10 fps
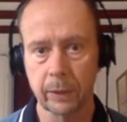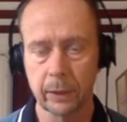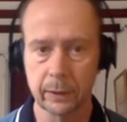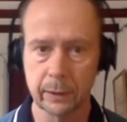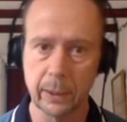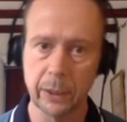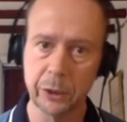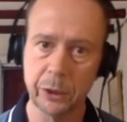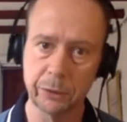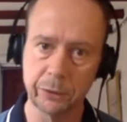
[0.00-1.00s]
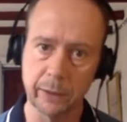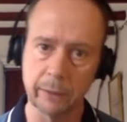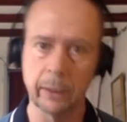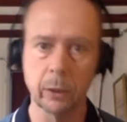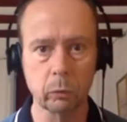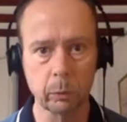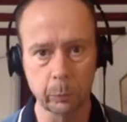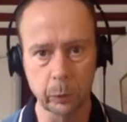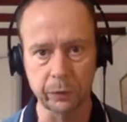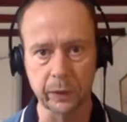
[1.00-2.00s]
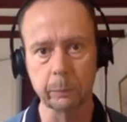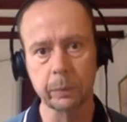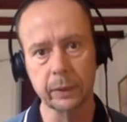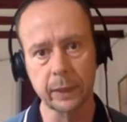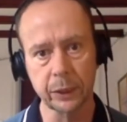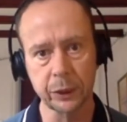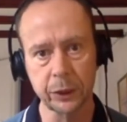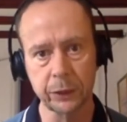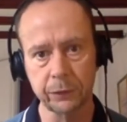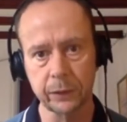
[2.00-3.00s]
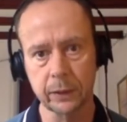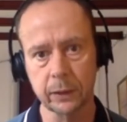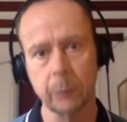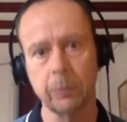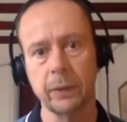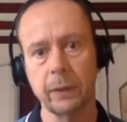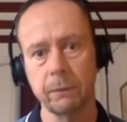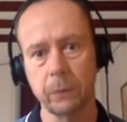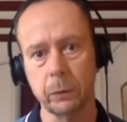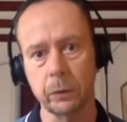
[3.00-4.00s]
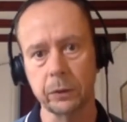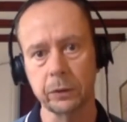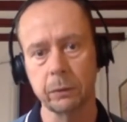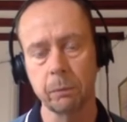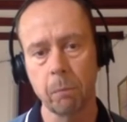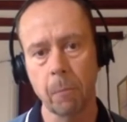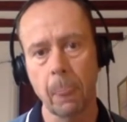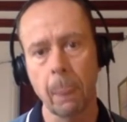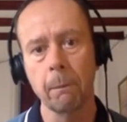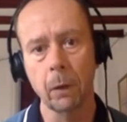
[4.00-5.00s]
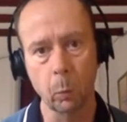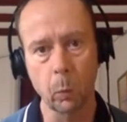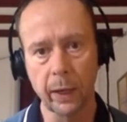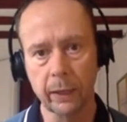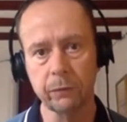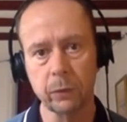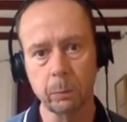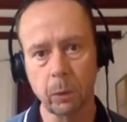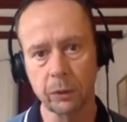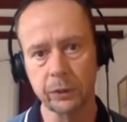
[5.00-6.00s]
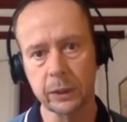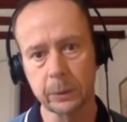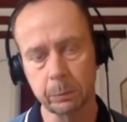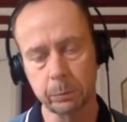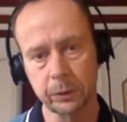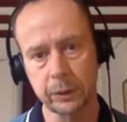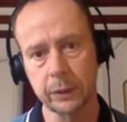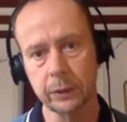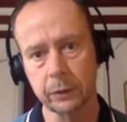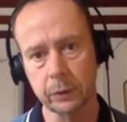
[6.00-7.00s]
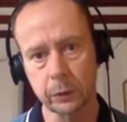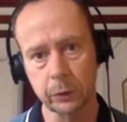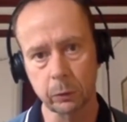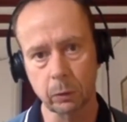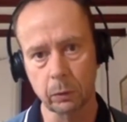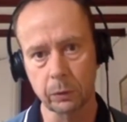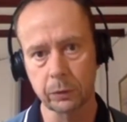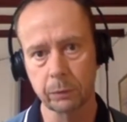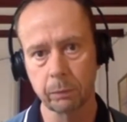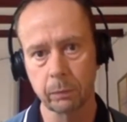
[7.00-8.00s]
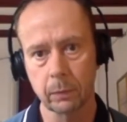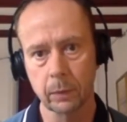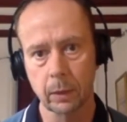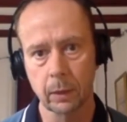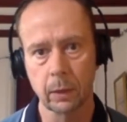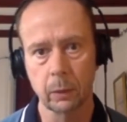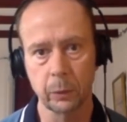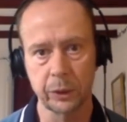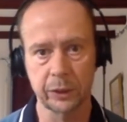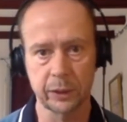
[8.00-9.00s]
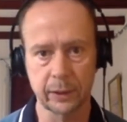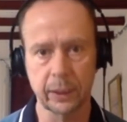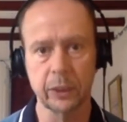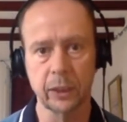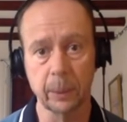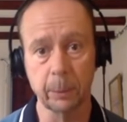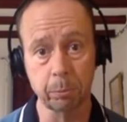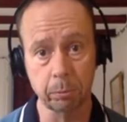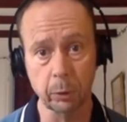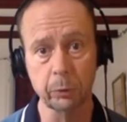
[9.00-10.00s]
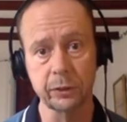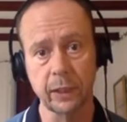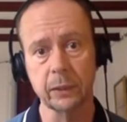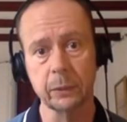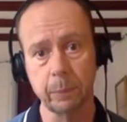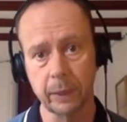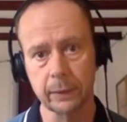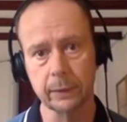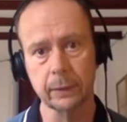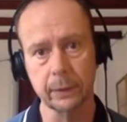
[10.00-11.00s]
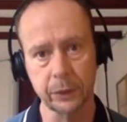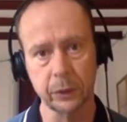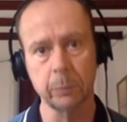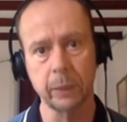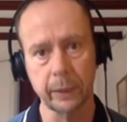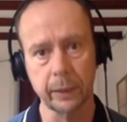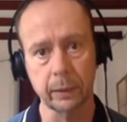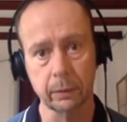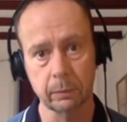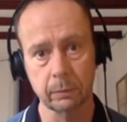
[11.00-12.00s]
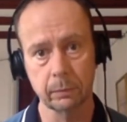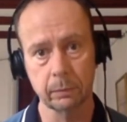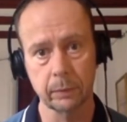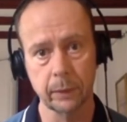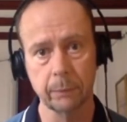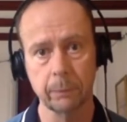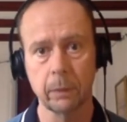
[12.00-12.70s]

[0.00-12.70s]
is that they're shifting, they're not removing, but they're shifting some of their focus away from policies and procedures and controls, which is essentially a process-based decision-making. Yeah?